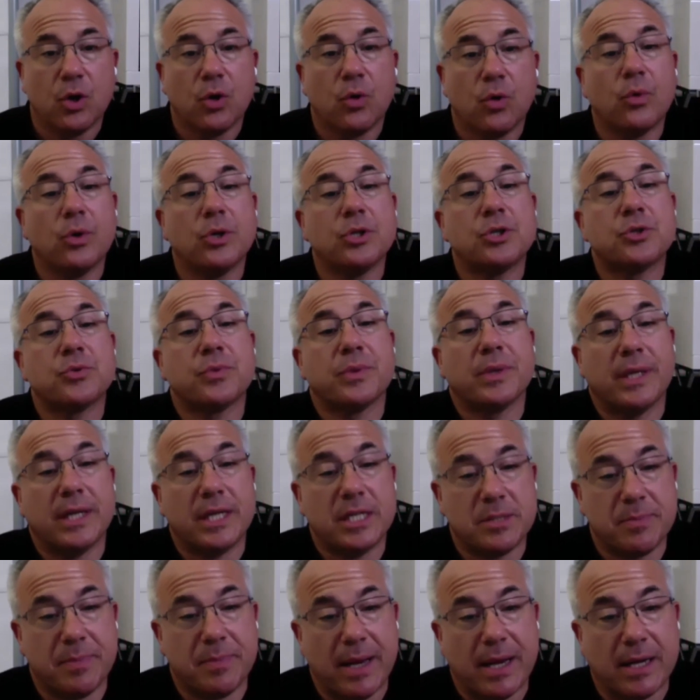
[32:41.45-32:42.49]
which
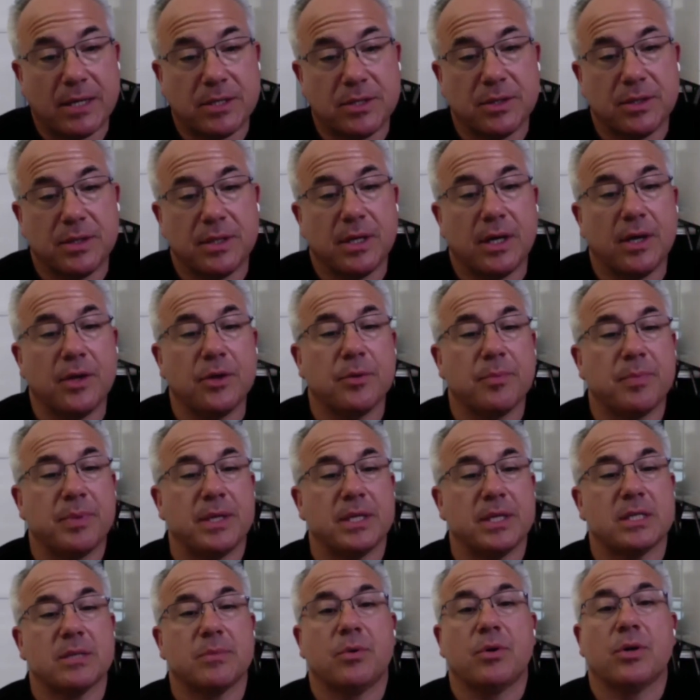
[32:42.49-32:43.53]
relates back to the other
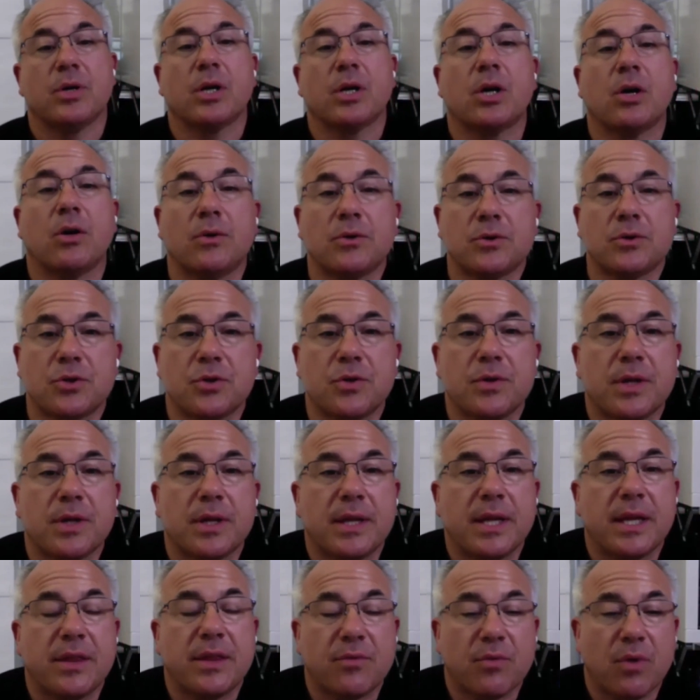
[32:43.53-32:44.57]
piece about a culture that
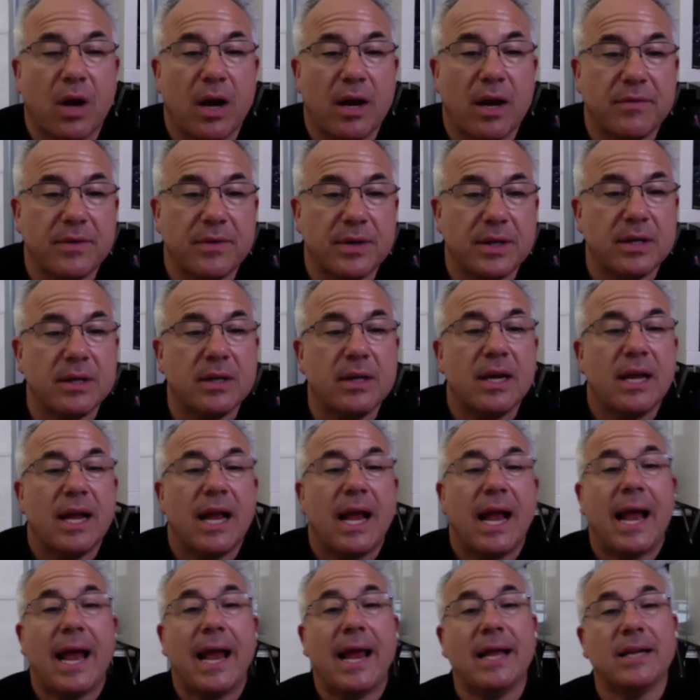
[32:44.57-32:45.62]
they thrive in
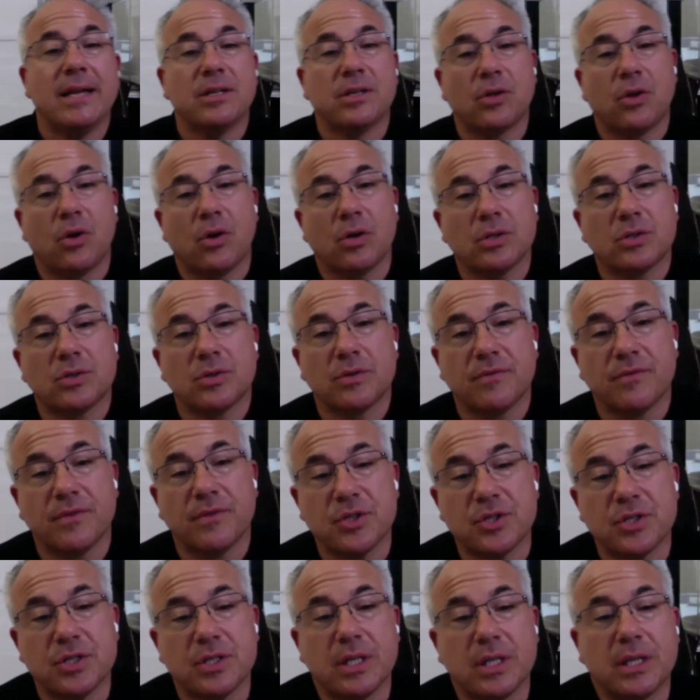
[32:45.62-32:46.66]
and a long-term
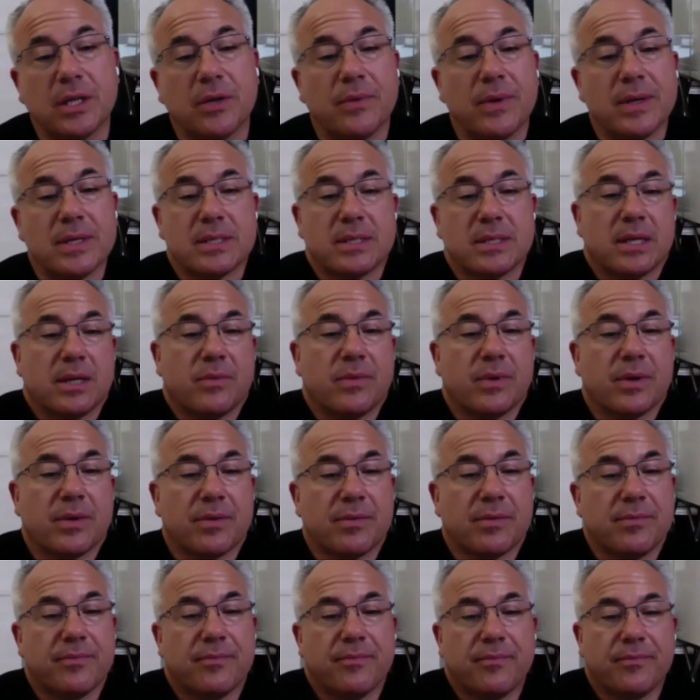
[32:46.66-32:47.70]
vision that they resonate with.
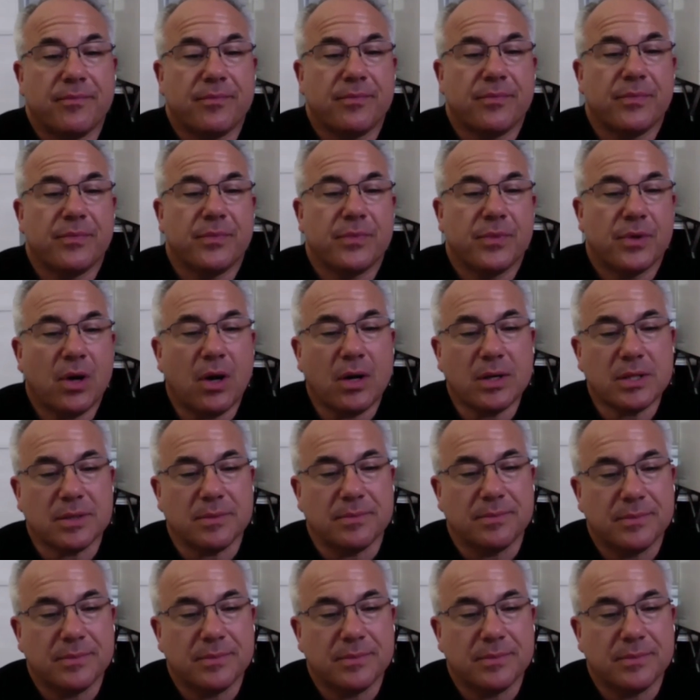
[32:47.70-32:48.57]
Awesome. Yeah.